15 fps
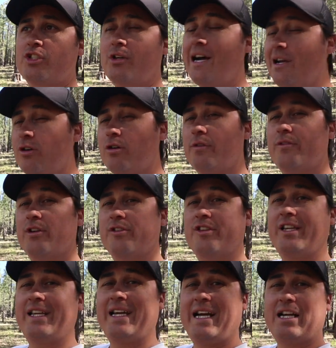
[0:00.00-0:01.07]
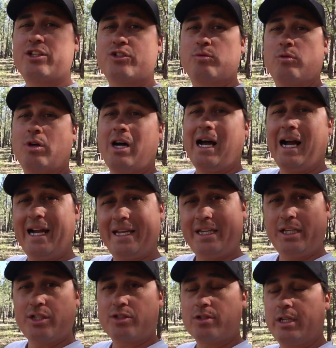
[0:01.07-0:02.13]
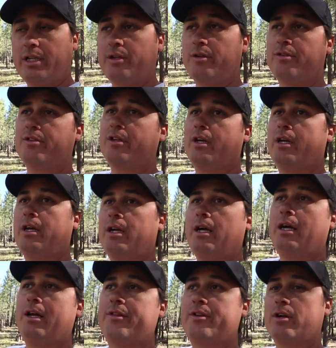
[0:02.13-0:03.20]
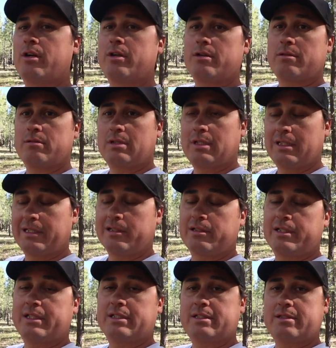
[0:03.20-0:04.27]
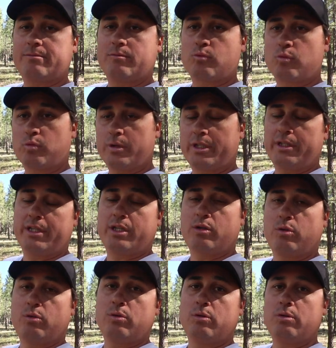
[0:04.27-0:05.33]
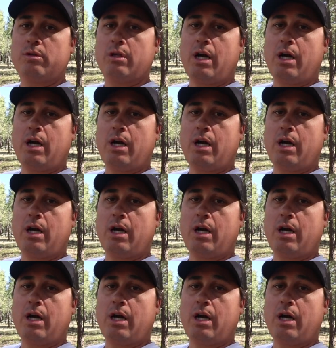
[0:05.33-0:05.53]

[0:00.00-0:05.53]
so I don't know if there's any actual hiking trails. There are clearly some really cool